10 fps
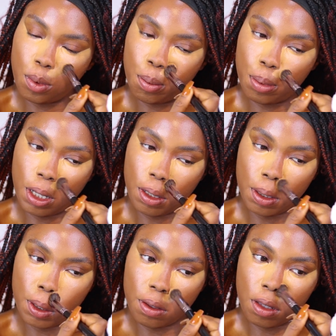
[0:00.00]
With
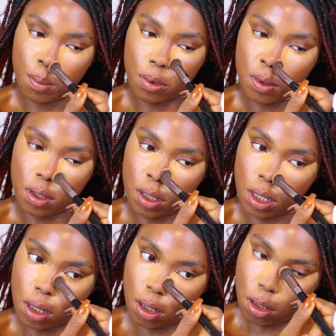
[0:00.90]
blending this, I'm using
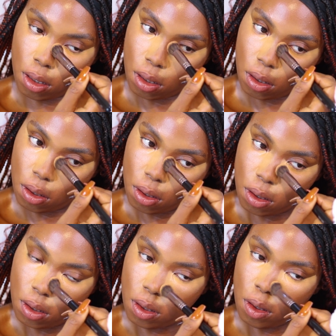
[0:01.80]
like a
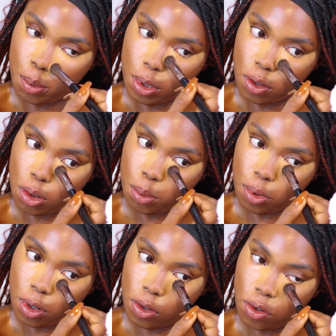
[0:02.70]
medium
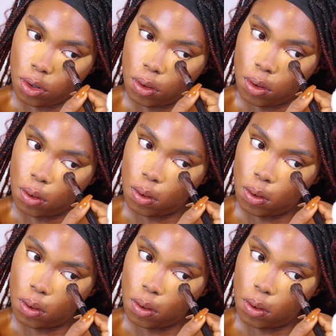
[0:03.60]
pressure,